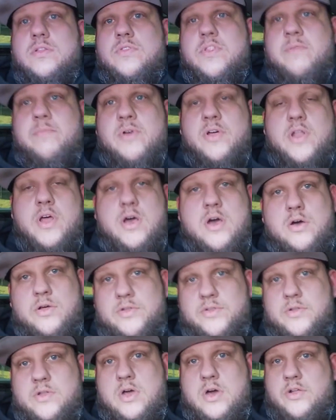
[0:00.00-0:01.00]
They built a
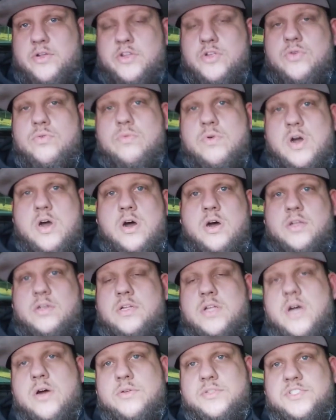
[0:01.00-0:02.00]
all new hot
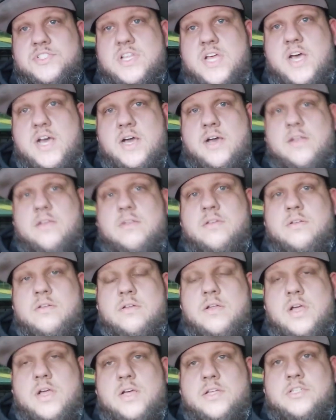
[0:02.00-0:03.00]
and cold side,
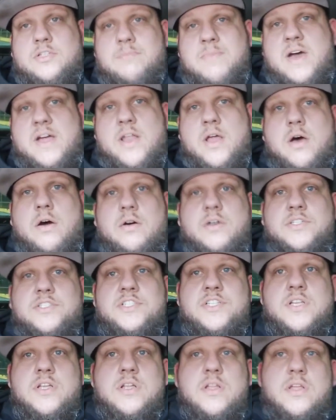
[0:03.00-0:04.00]
to my
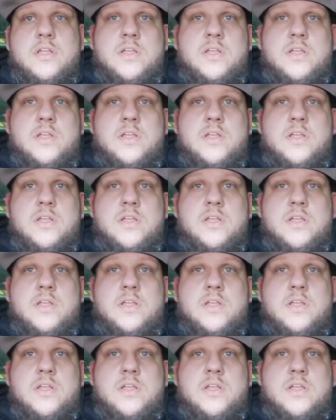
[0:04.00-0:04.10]
knowledge.